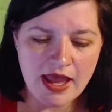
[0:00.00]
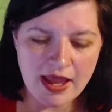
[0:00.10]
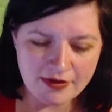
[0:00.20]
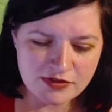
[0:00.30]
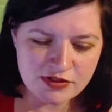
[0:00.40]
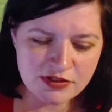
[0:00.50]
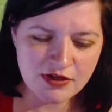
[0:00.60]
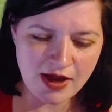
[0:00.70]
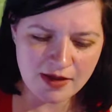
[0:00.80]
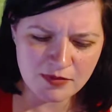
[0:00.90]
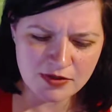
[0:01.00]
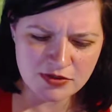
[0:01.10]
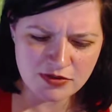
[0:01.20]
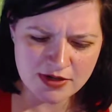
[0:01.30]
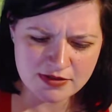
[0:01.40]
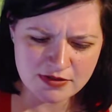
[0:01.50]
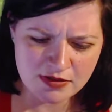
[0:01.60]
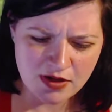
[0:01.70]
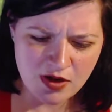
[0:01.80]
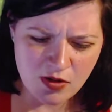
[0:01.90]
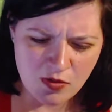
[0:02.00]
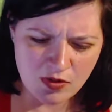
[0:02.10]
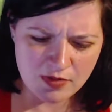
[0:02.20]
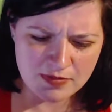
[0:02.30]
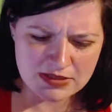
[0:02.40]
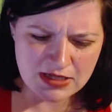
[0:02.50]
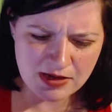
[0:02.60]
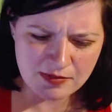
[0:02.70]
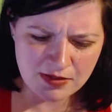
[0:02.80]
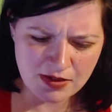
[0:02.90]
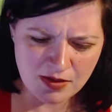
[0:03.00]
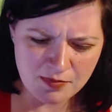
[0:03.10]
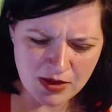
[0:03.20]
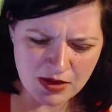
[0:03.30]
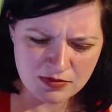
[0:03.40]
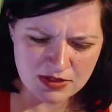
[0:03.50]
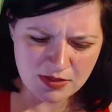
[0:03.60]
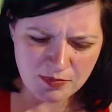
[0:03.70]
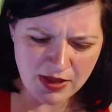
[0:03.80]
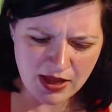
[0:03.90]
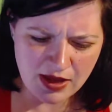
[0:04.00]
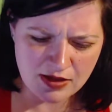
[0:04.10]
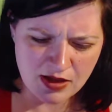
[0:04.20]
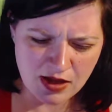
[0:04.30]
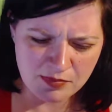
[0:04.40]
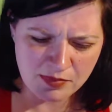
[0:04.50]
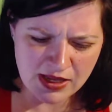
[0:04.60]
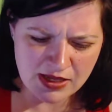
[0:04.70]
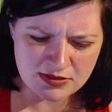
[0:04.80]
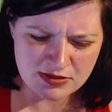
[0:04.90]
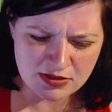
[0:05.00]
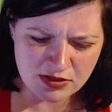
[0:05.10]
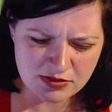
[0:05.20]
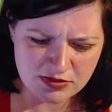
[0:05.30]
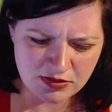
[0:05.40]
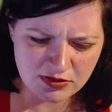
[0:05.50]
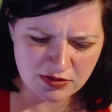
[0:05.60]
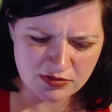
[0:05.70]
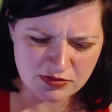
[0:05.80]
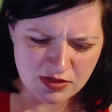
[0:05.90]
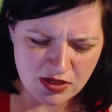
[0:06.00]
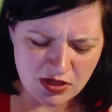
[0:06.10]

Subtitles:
After your eye moisturizer, warm a tiny amount and pat on bags and dark circles.